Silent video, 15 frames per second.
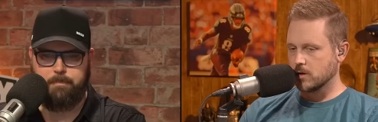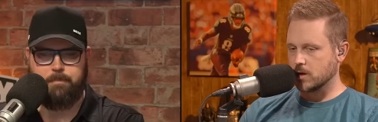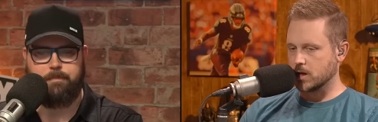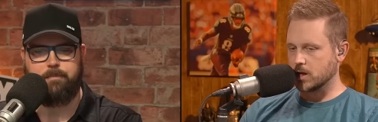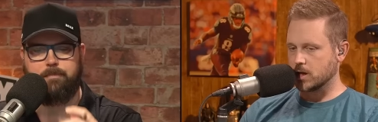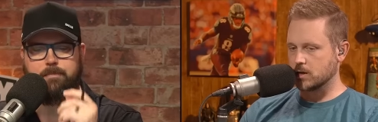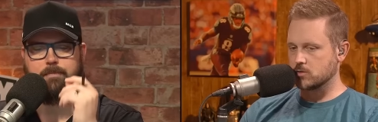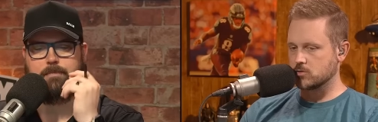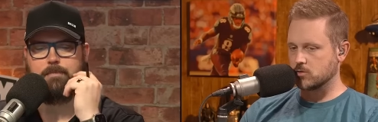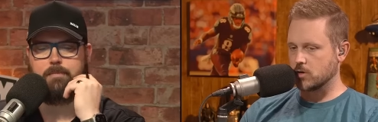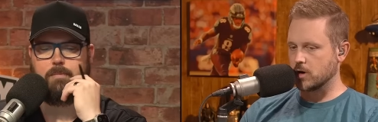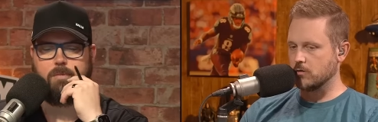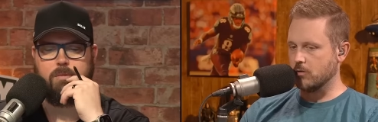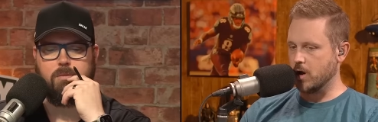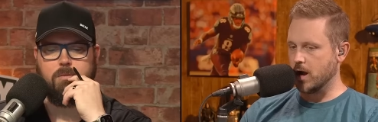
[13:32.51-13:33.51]
Speaker 1: uh,
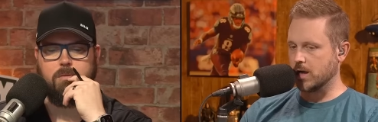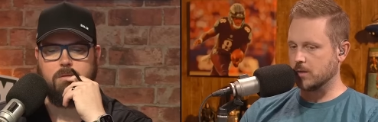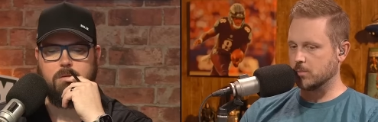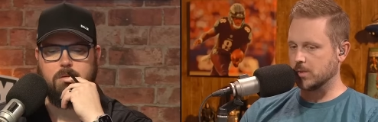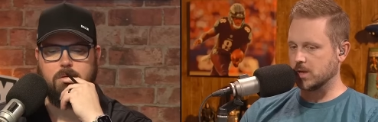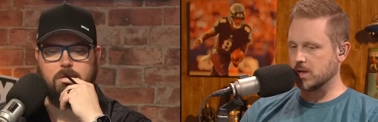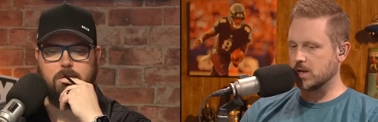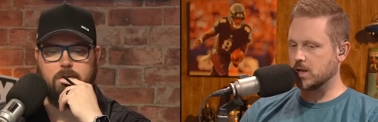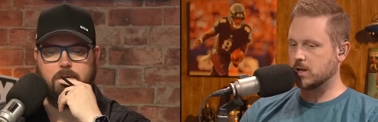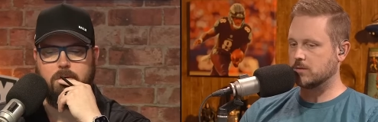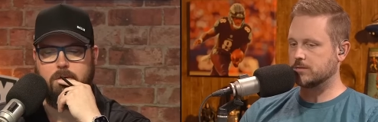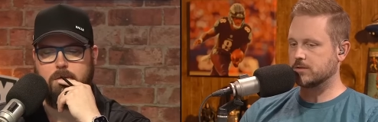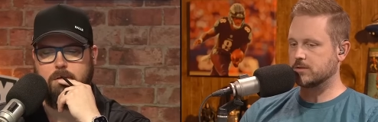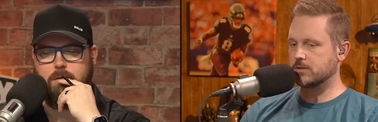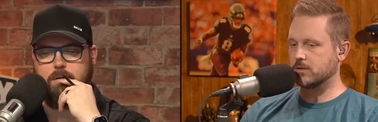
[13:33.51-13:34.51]
Troy Rank
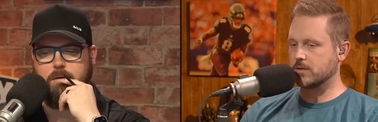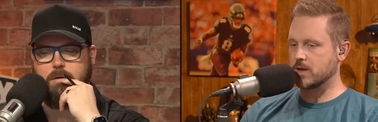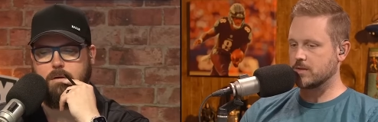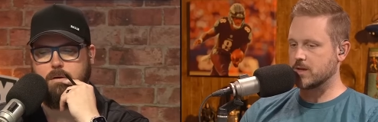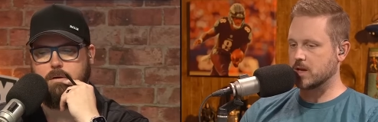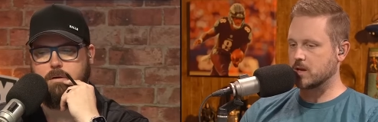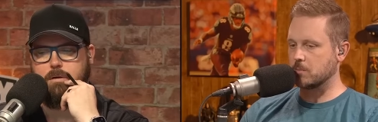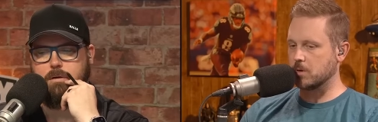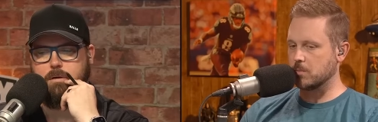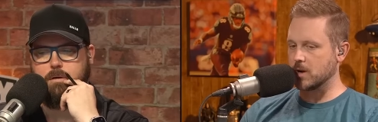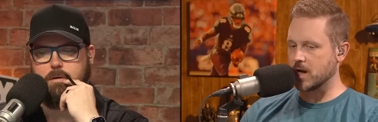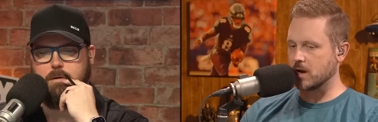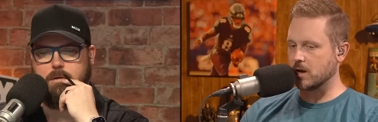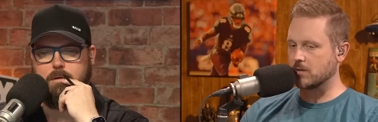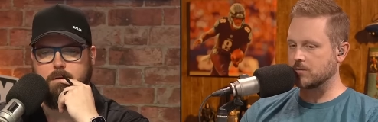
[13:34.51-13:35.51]
believes that they could be
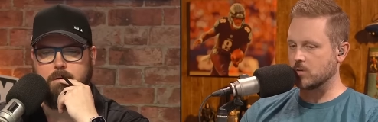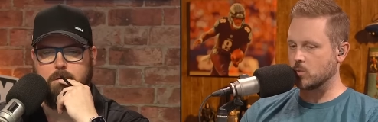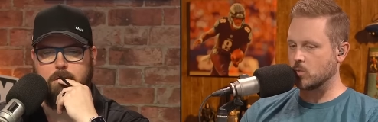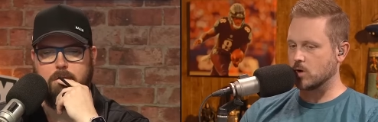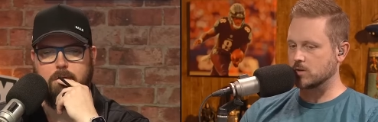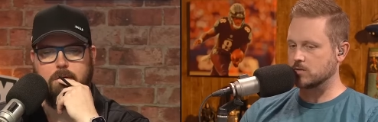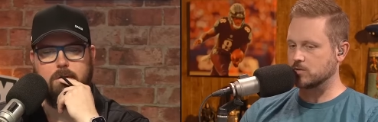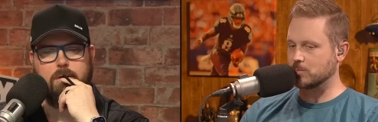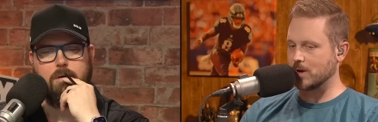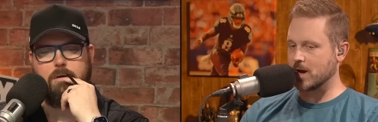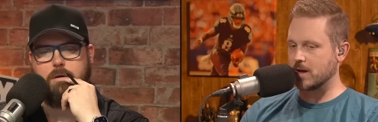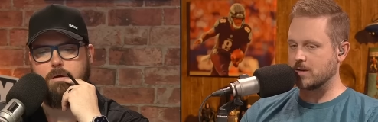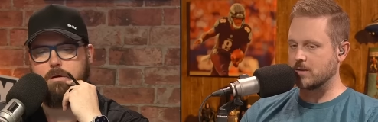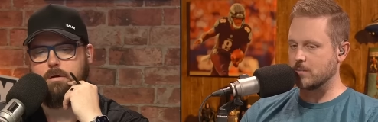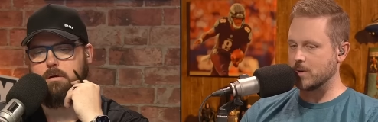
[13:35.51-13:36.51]
battling for one
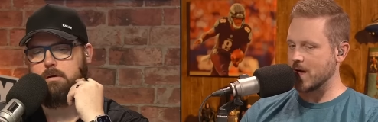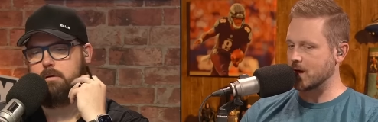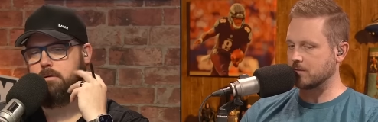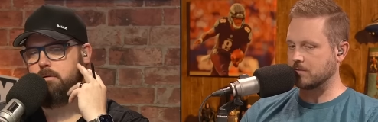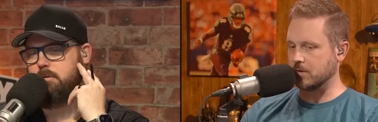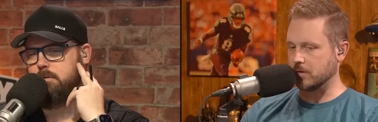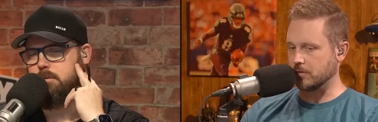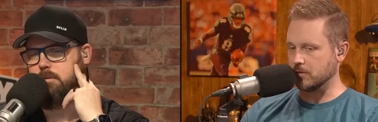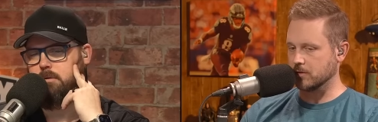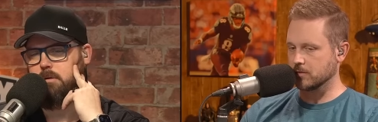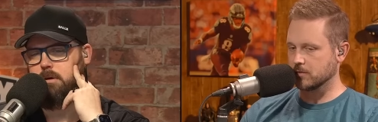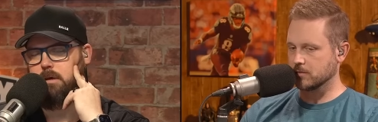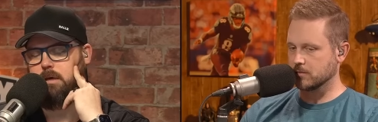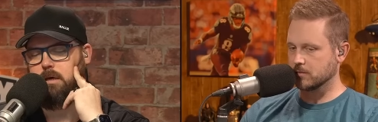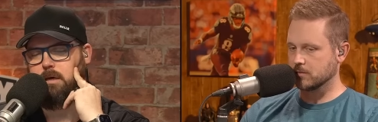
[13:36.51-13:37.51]
spot in the backfield.
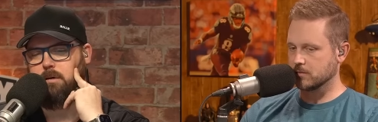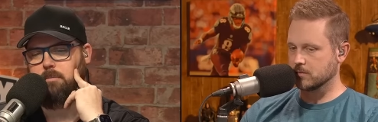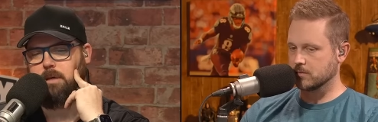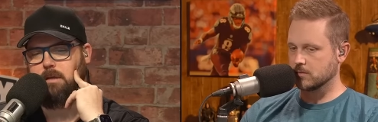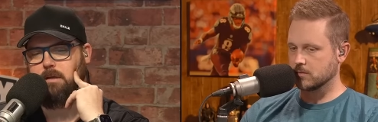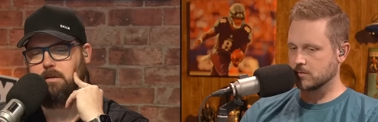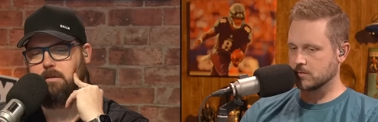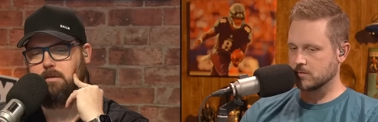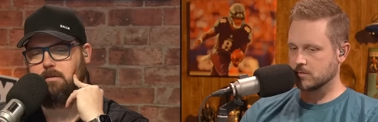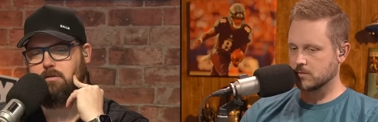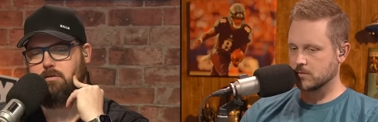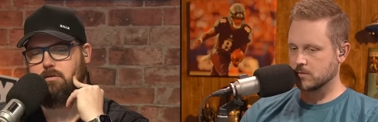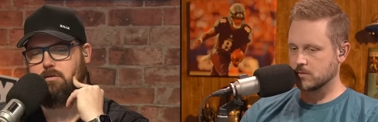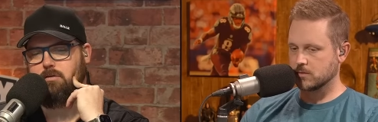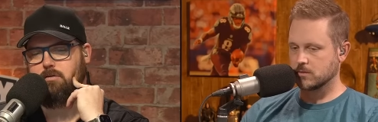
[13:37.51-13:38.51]
Speaker 2: Yeah, I mean, the,
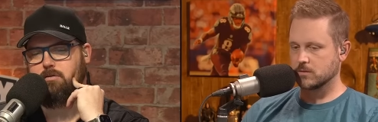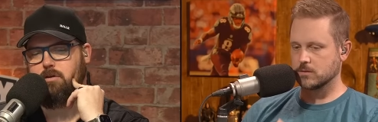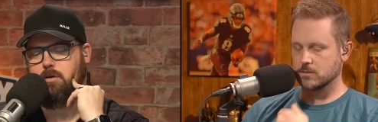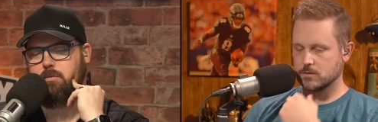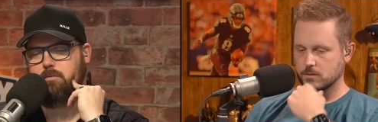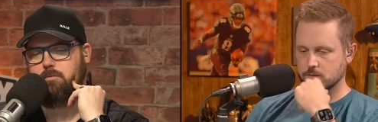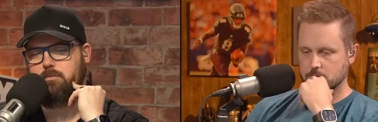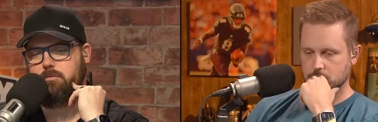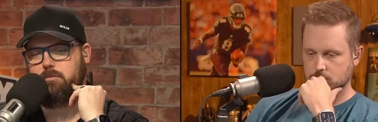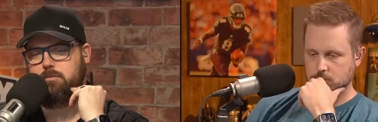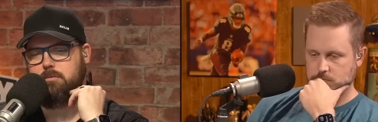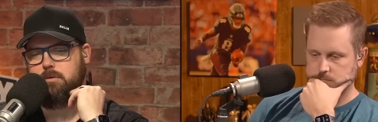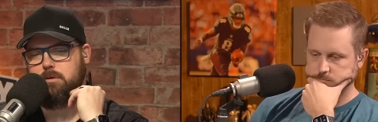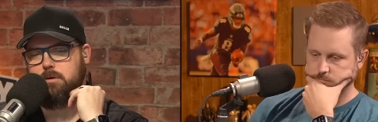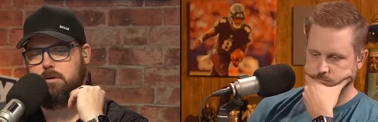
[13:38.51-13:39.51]
don't
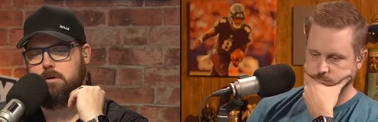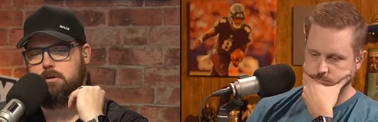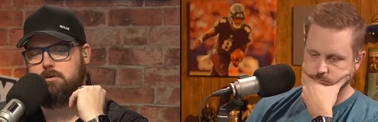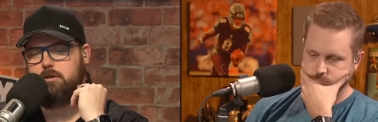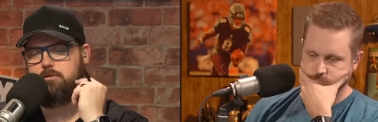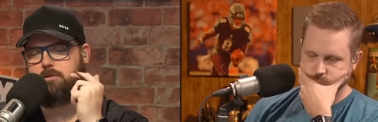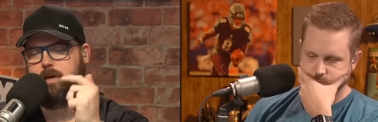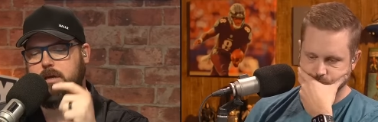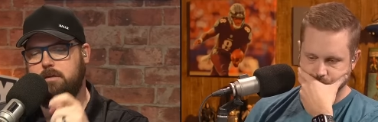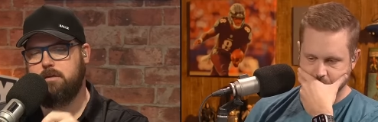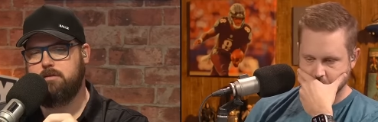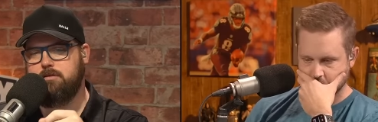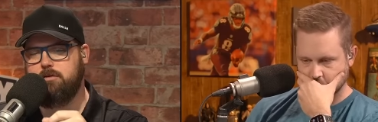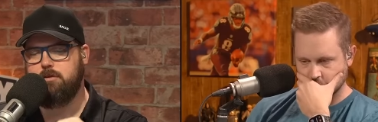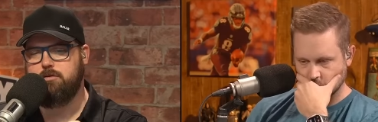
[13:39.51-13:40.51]
don't take
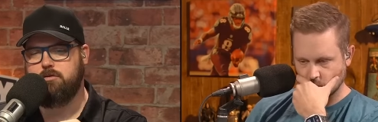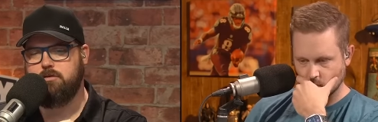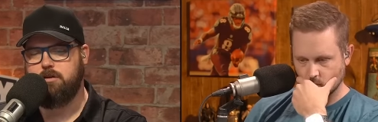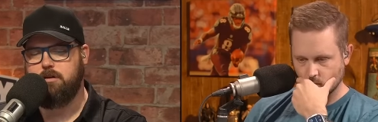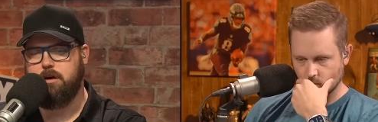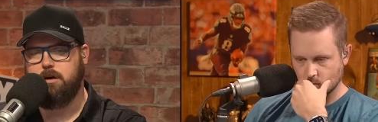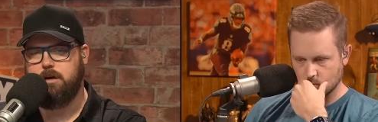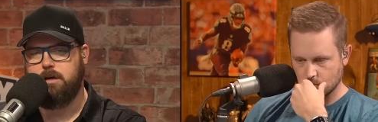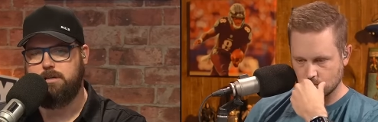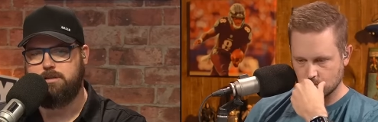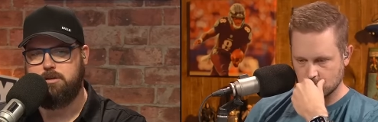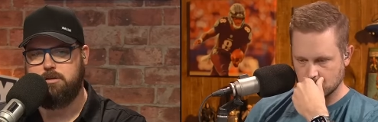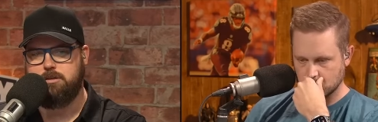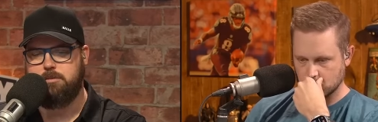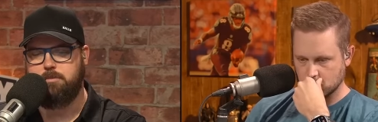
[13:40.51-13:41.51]
this news because I, I, I
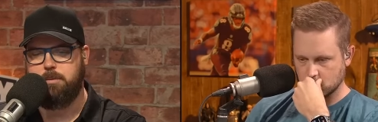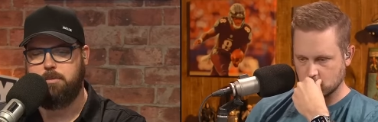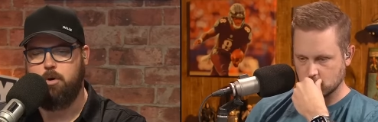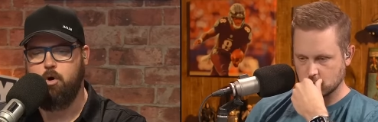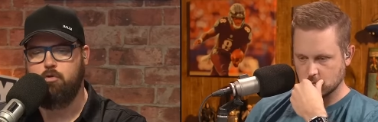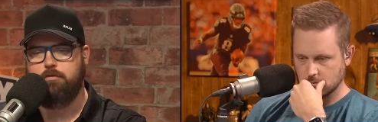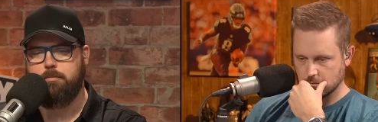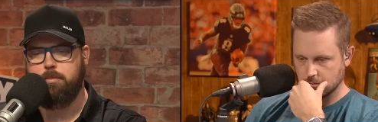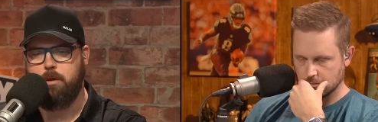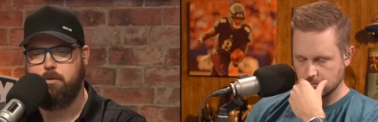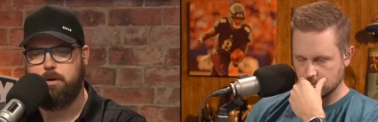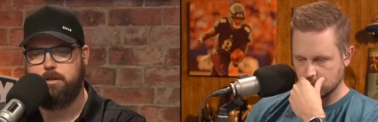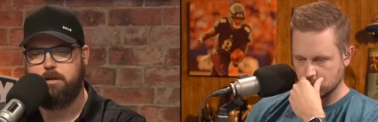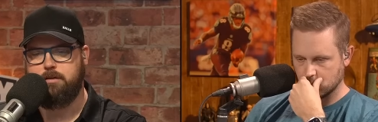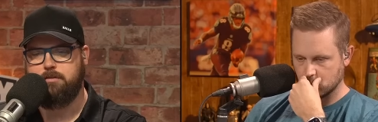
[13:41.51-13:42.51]
saw some people
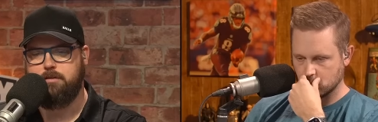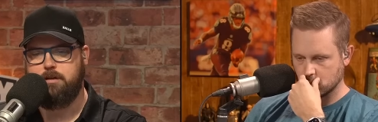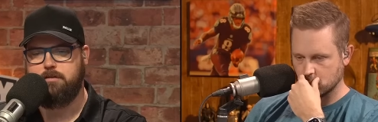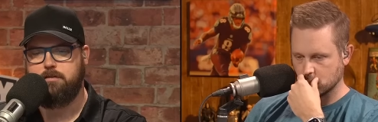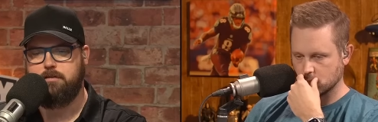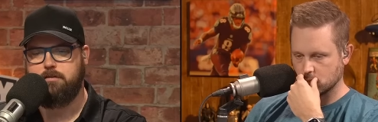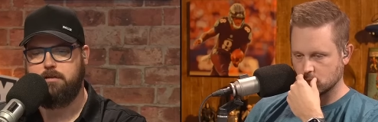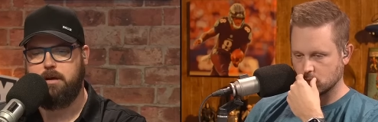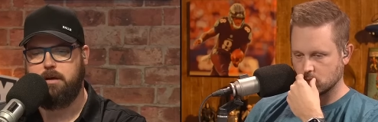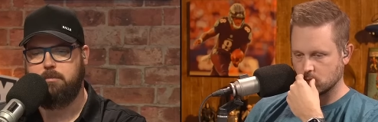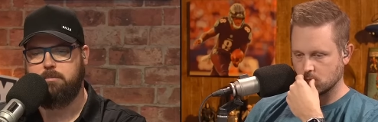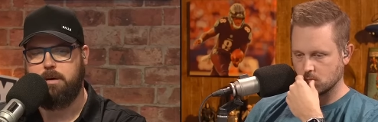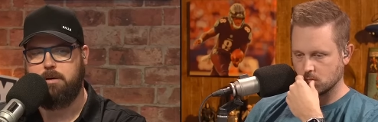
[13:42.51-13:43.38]
overblowing this. This is a